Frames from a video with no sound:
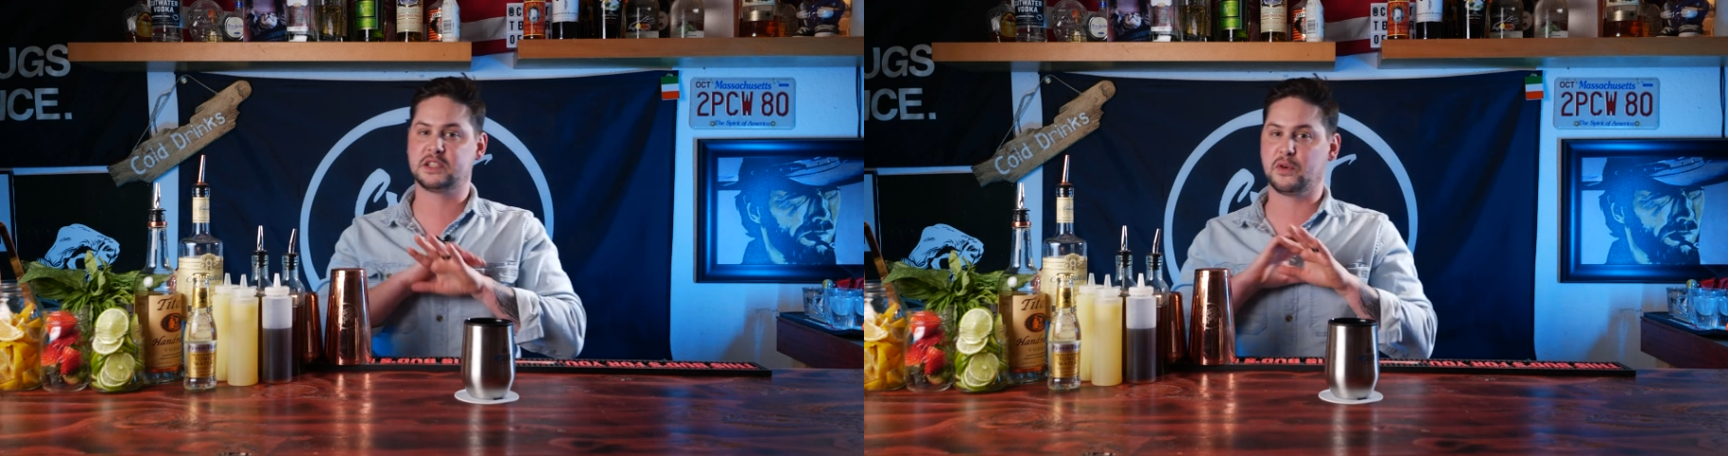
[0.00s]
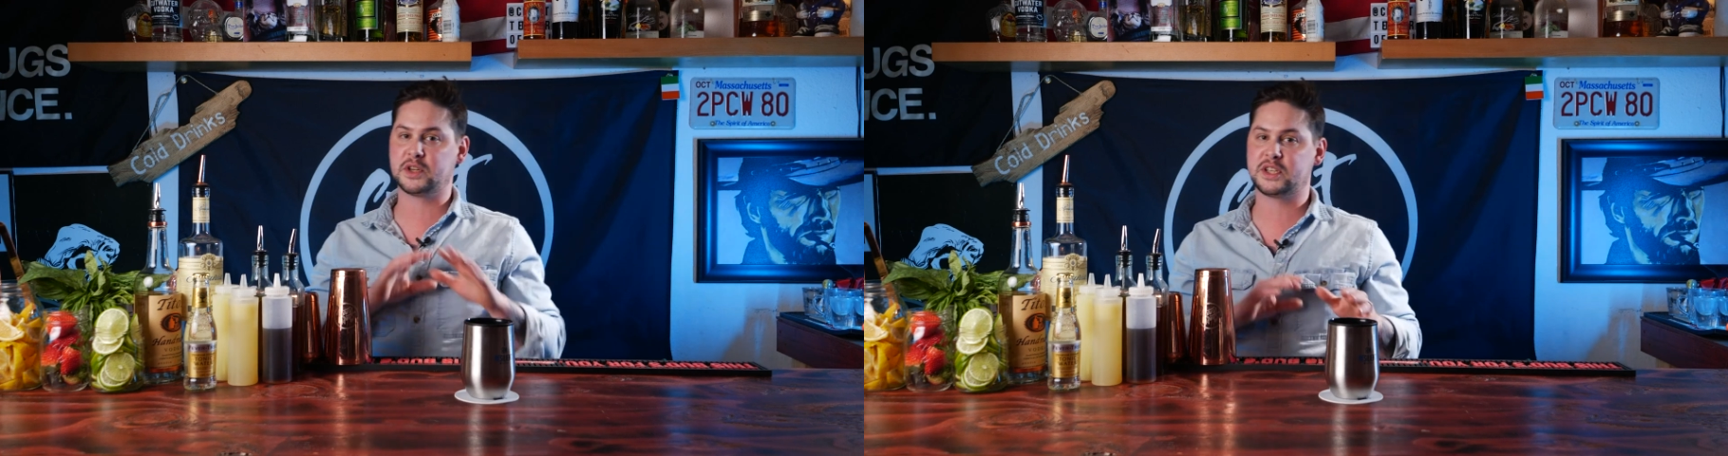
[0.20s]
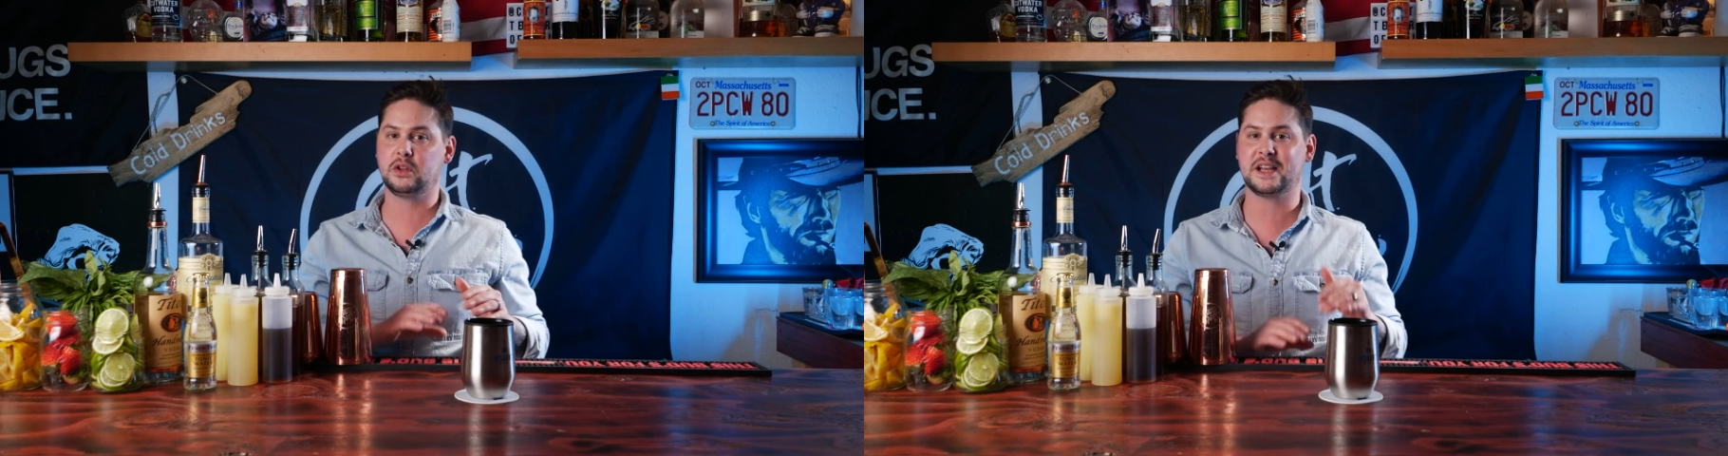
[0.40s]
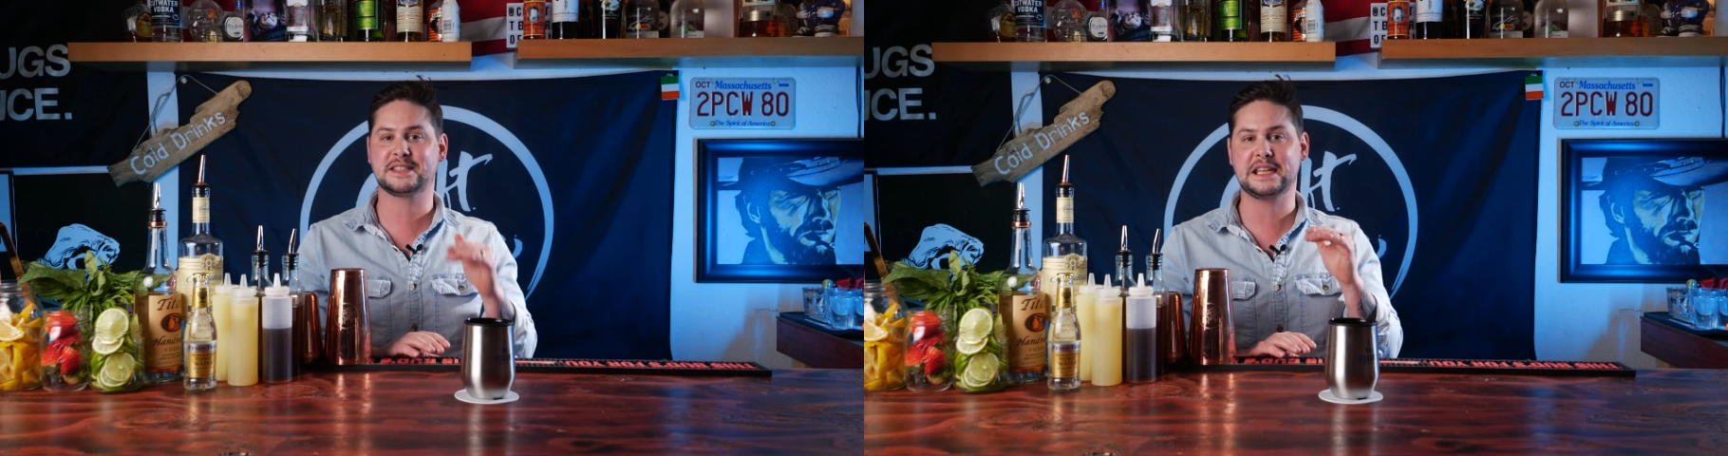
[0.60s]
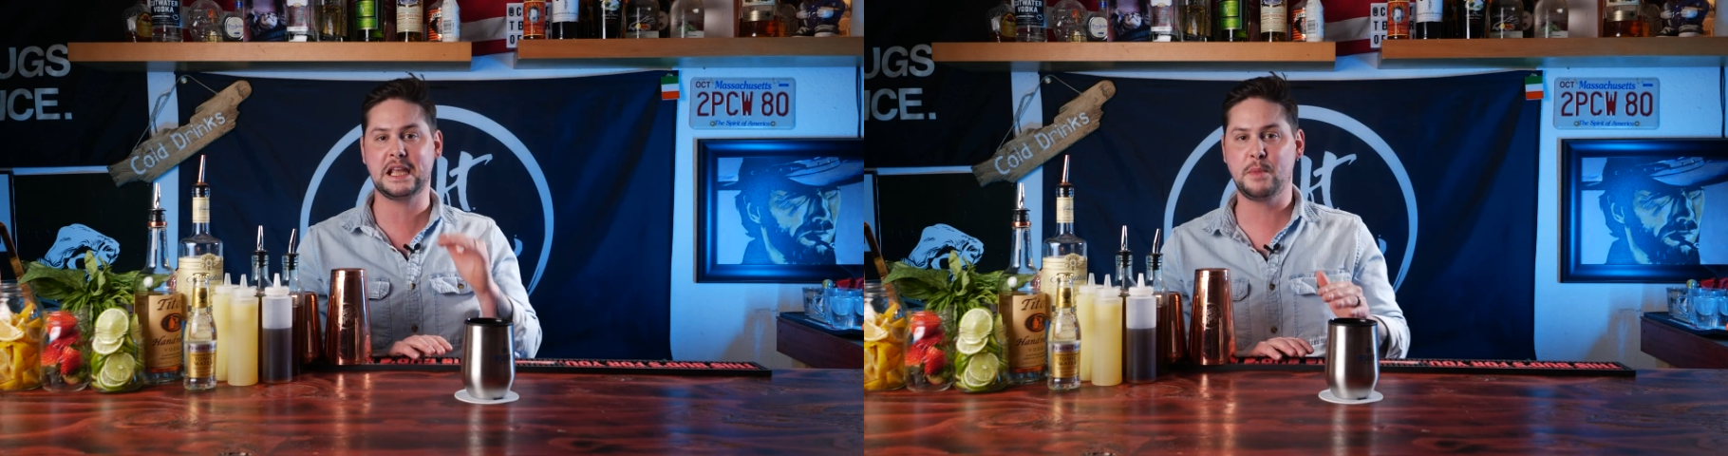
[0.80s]
versatile as
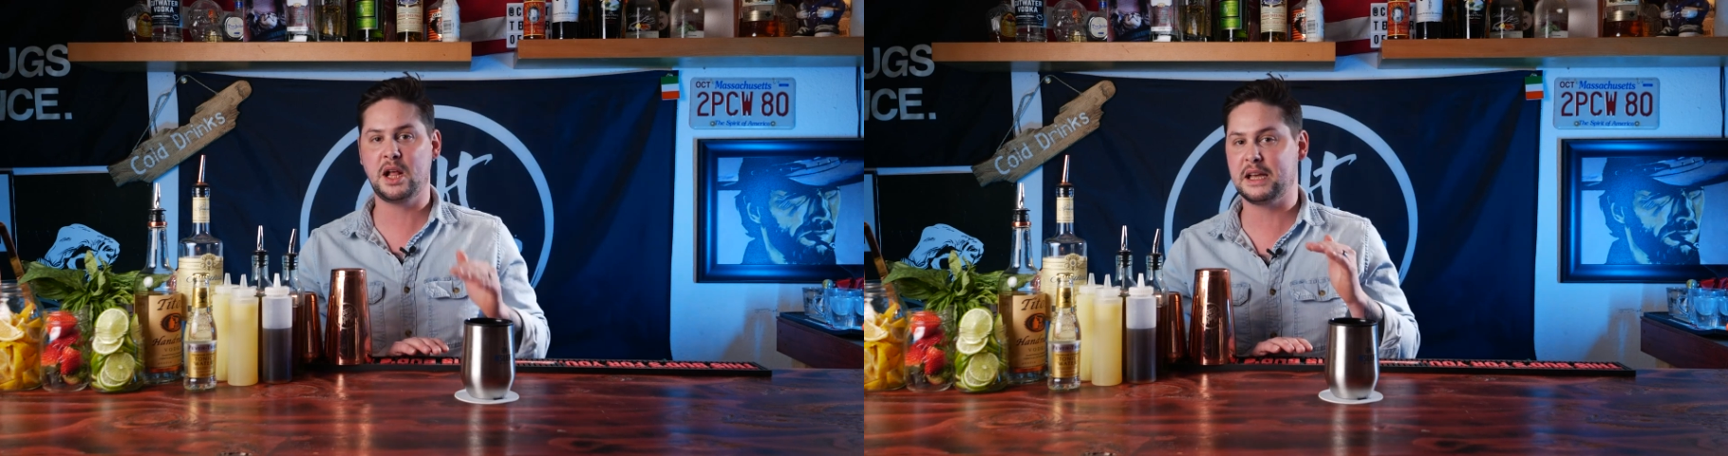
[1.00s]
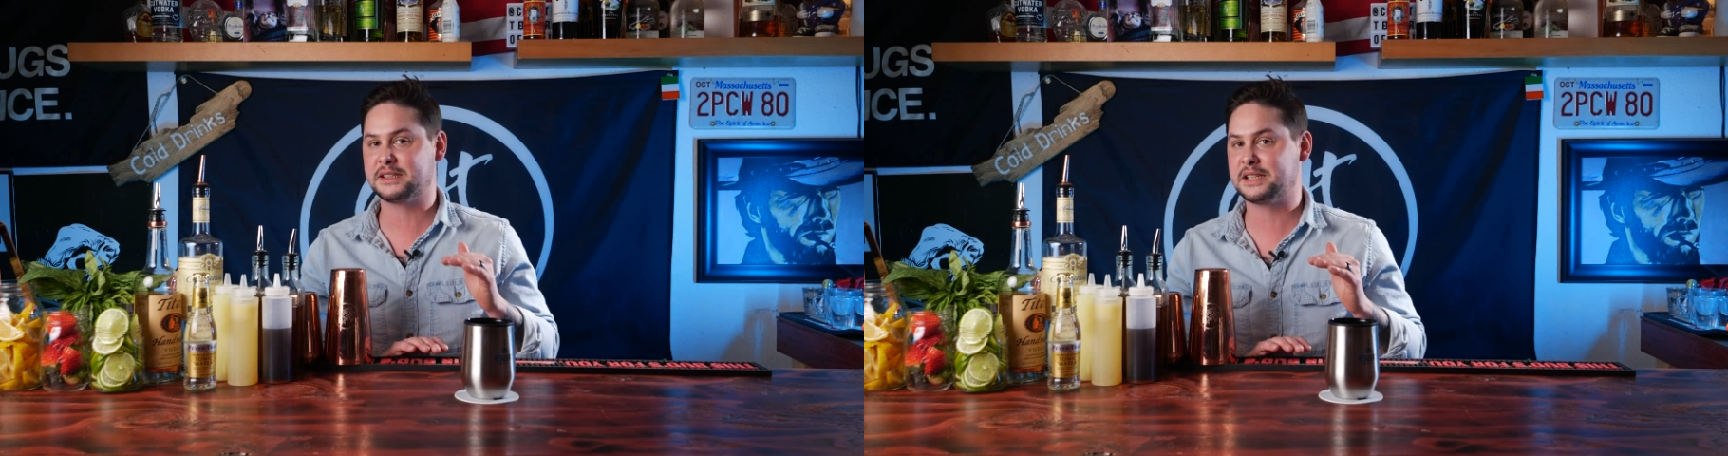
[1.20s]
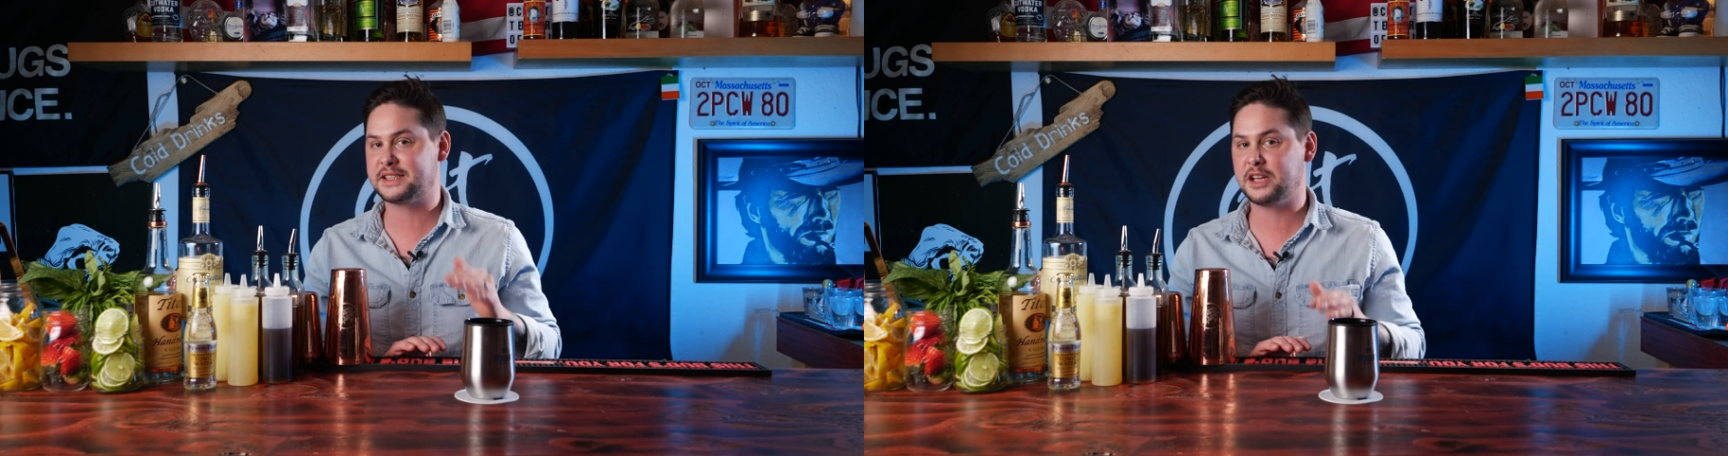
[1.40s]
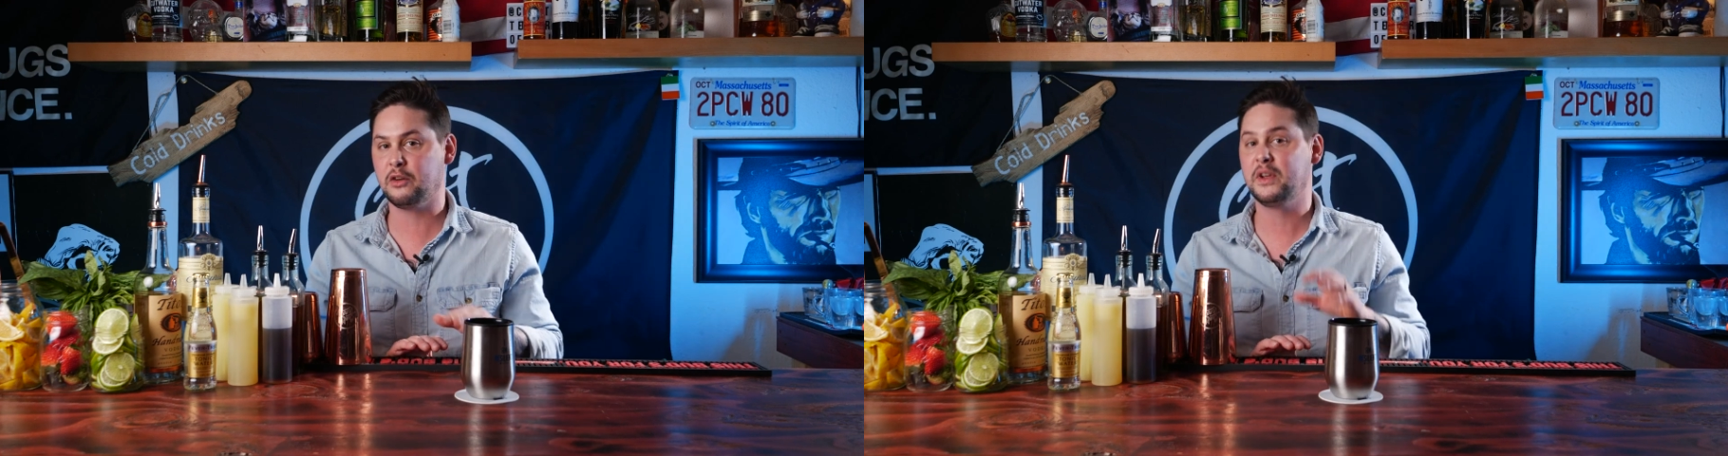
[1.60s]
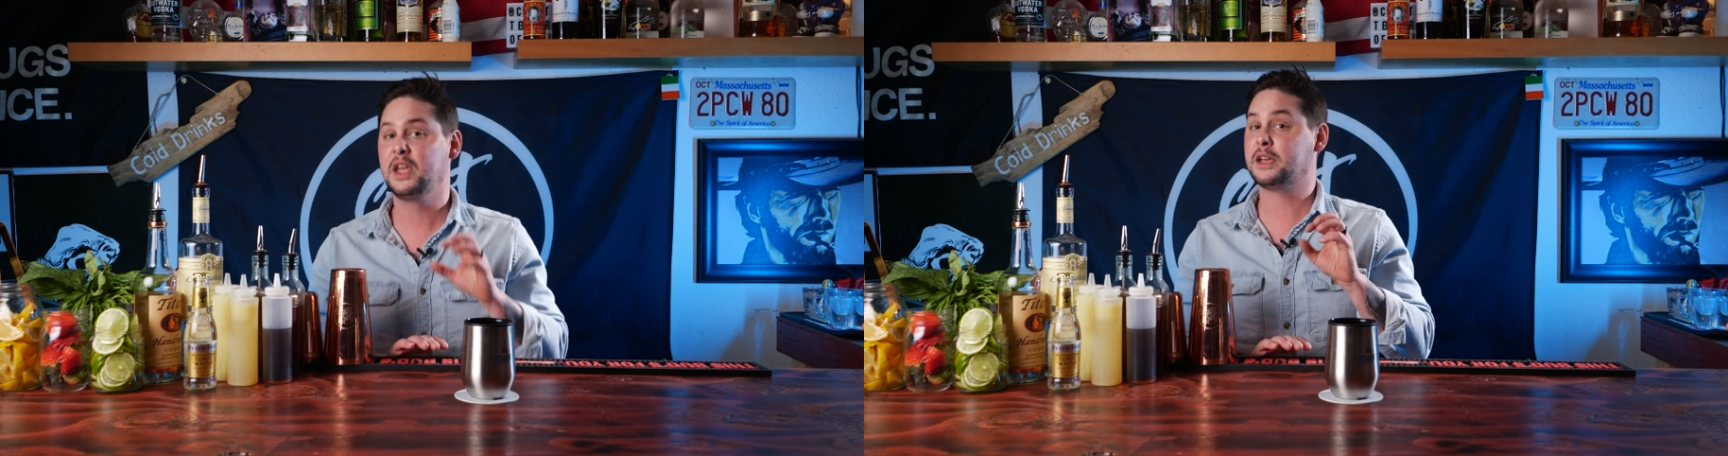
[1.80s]
the MLS itself,